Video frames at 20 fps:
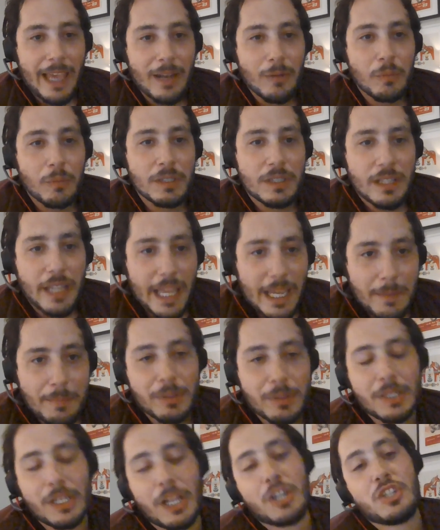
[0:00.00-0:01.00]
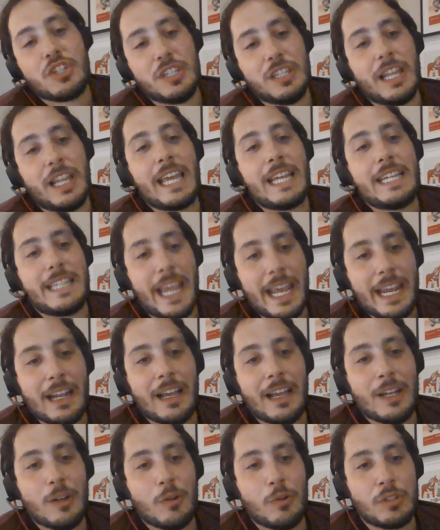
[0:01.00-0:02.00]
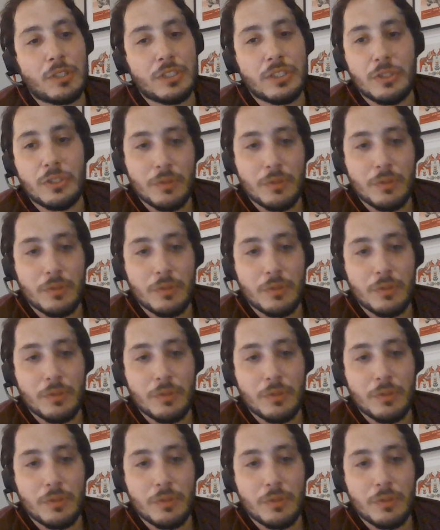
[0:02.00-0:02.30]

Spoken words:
and would like production-like data in order